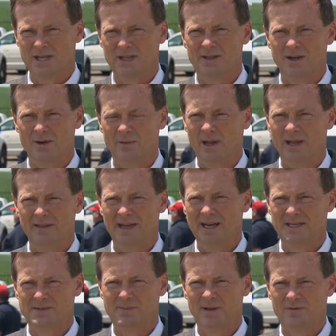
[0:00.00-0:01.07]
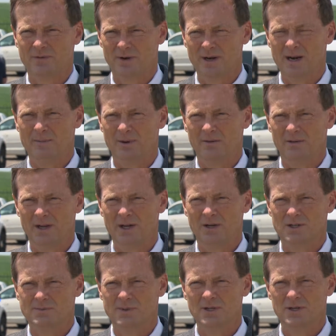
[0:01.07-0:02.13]
in there, and that has been for a number of
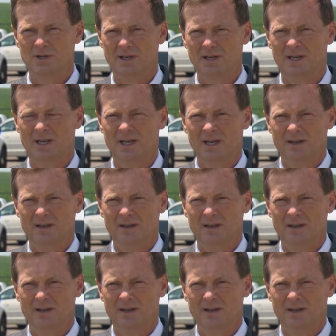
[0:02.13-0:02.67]
years, but you can